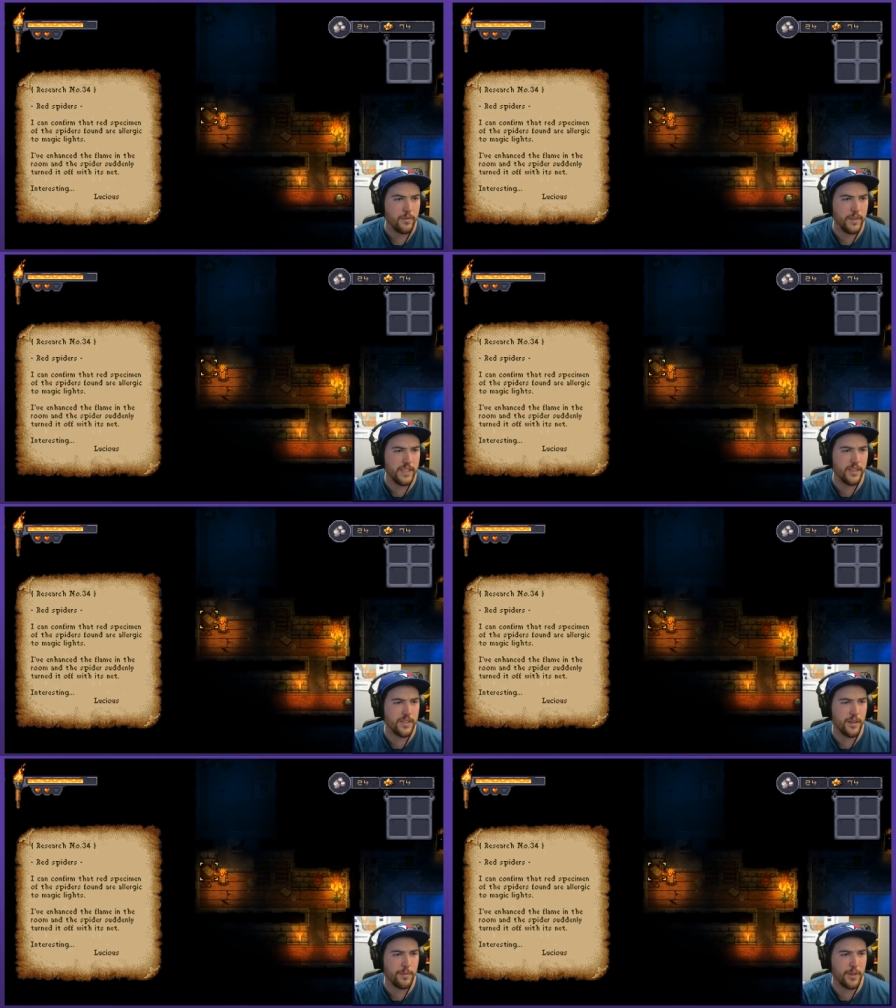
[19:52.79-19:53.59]

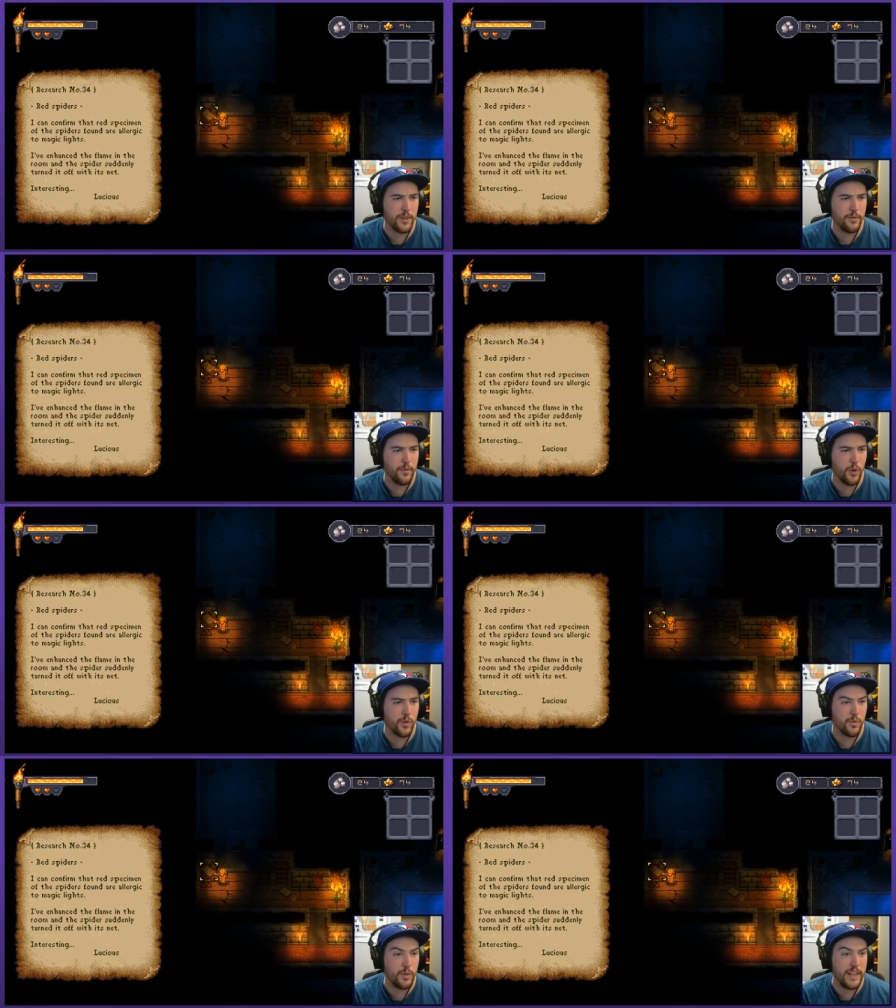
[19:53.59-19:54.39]
Research number 34,
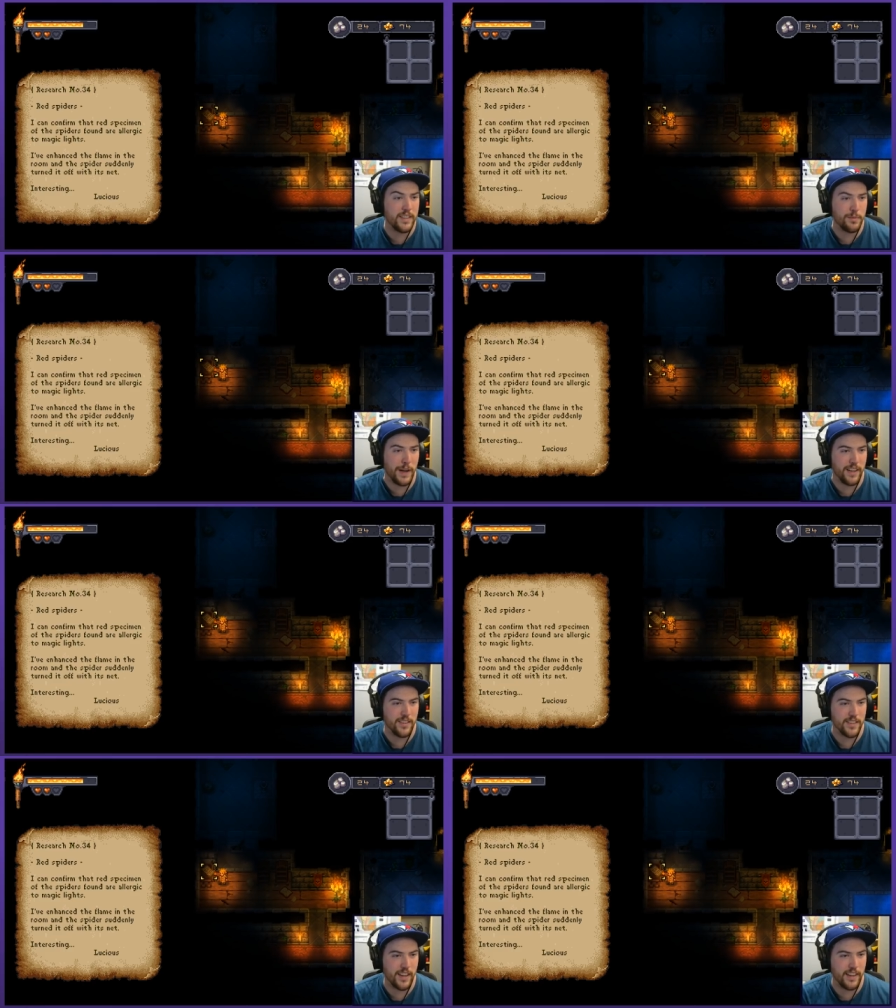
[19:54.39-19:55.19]
red
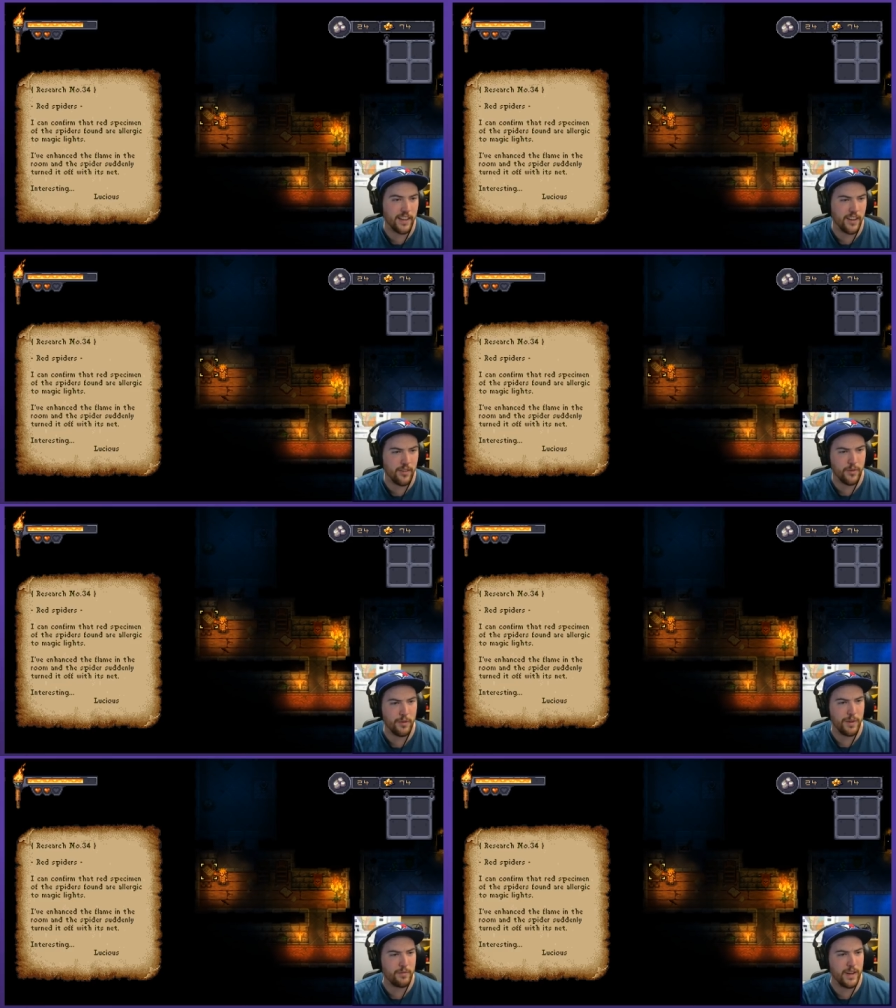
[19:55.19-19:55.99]
spiders. I can
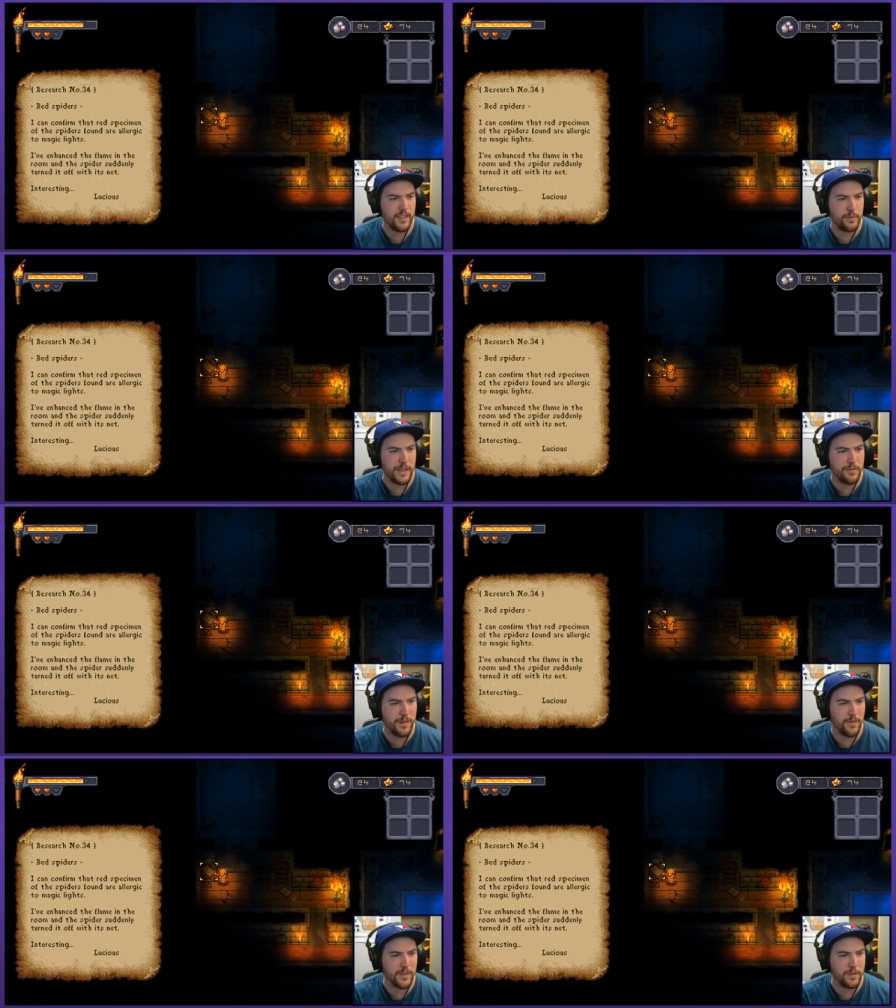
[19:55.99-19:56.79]
confirm that red
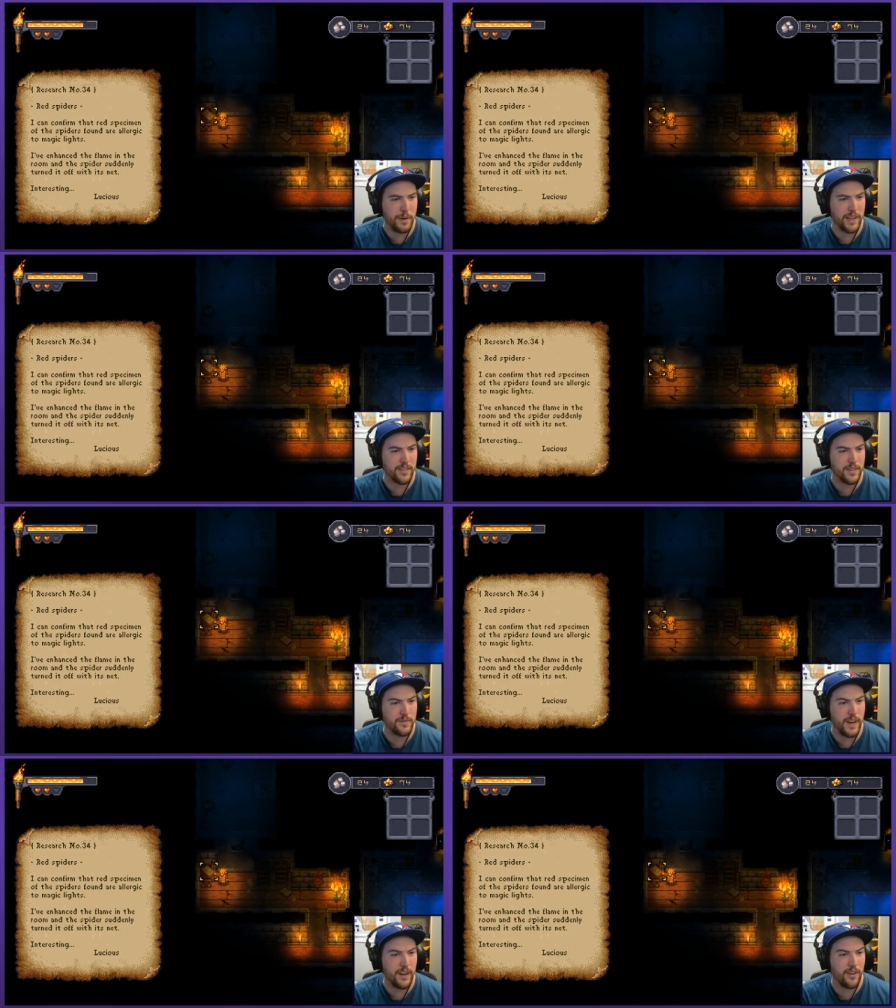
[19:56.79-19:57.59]
specimen of the spiders
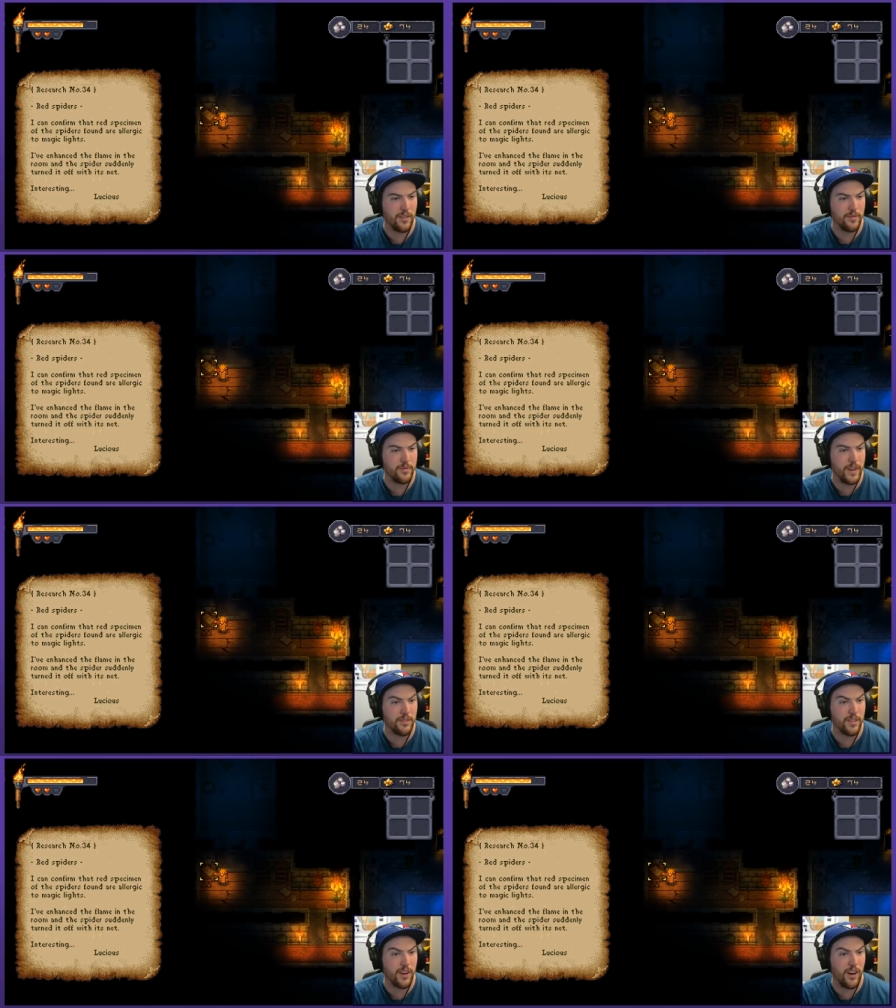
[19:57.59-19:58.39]
found
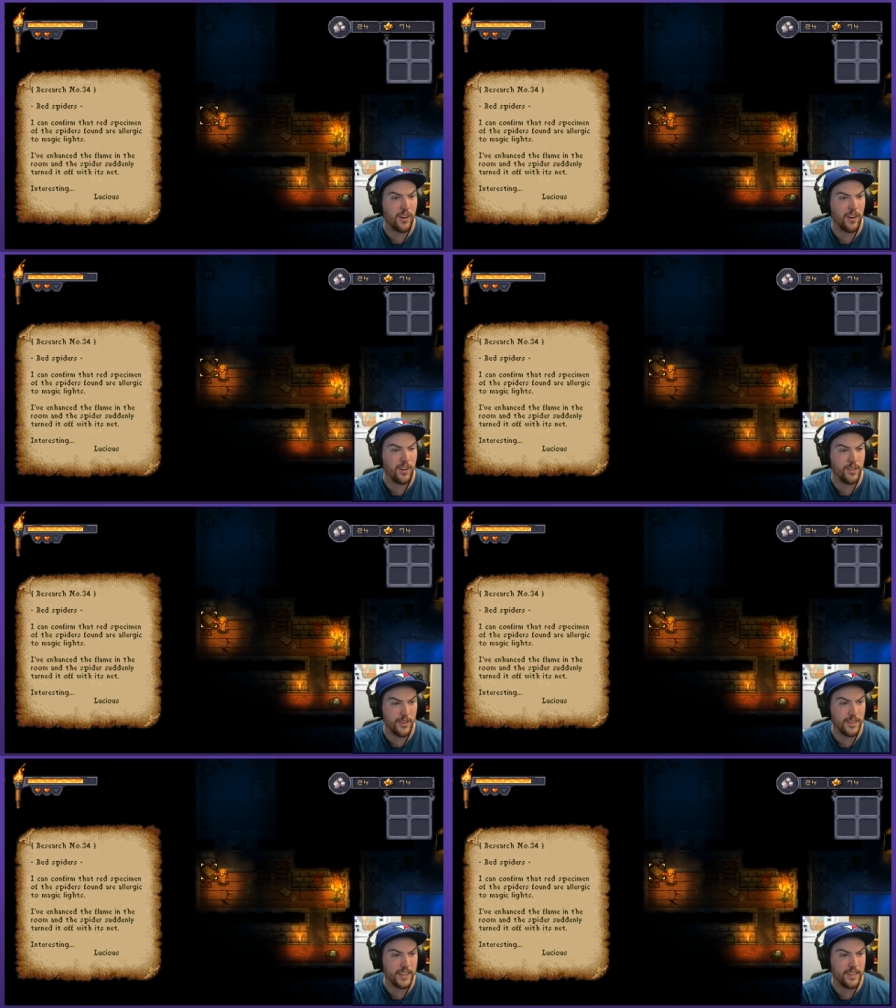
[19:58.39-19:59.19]
found are
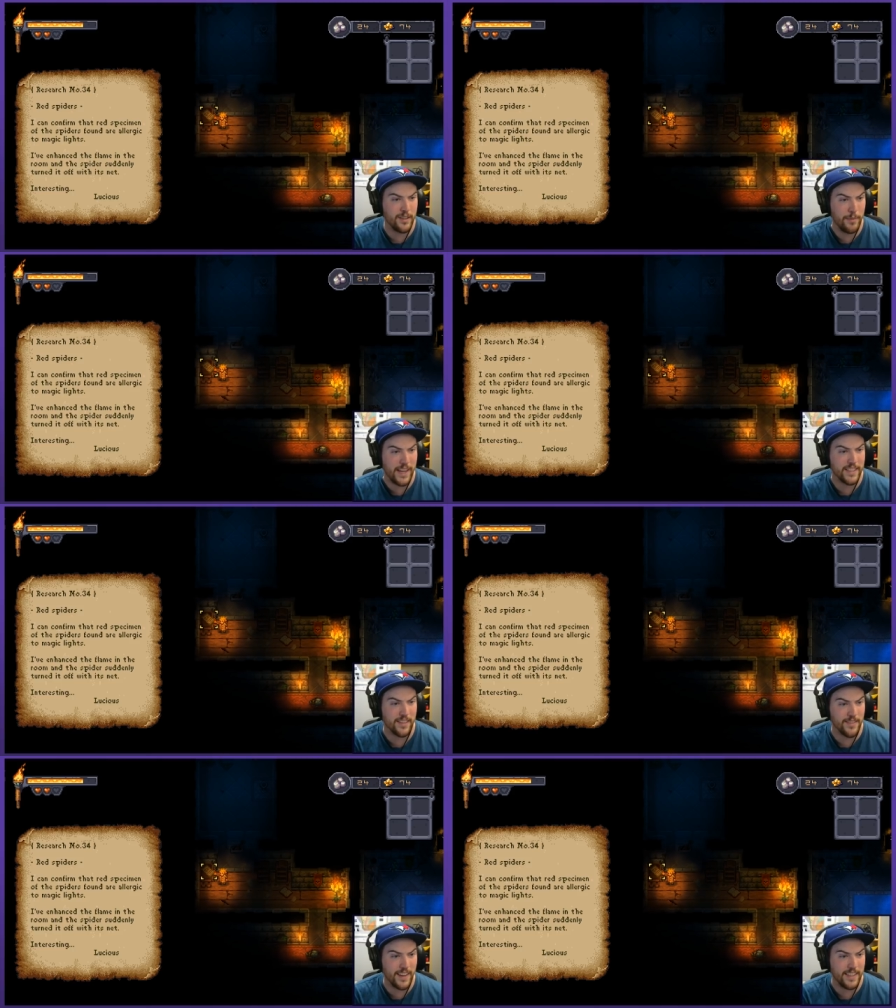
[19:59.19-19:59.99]
allergic to magic
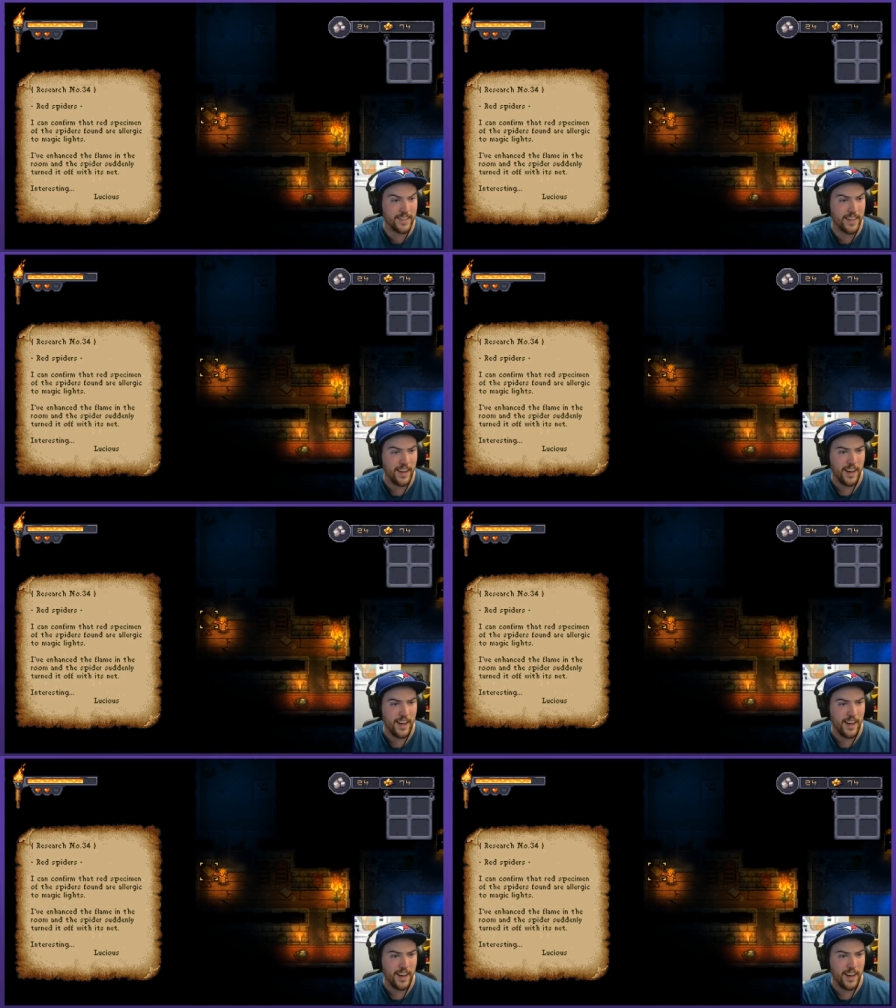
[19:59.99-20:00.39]
lights.